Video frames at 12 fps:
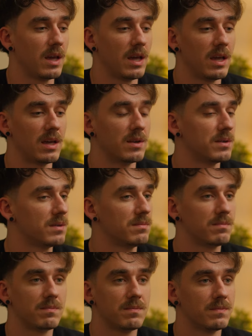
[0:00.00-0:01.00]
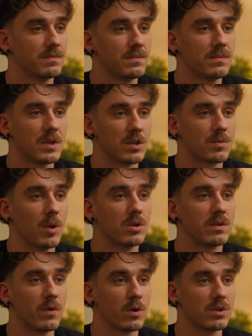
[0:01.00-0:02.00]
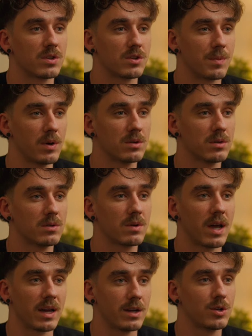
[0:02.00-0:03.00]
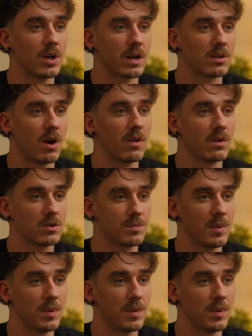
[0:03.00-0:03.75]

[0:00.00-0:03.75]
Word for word: And explosive ordnance disposal kind of checked all those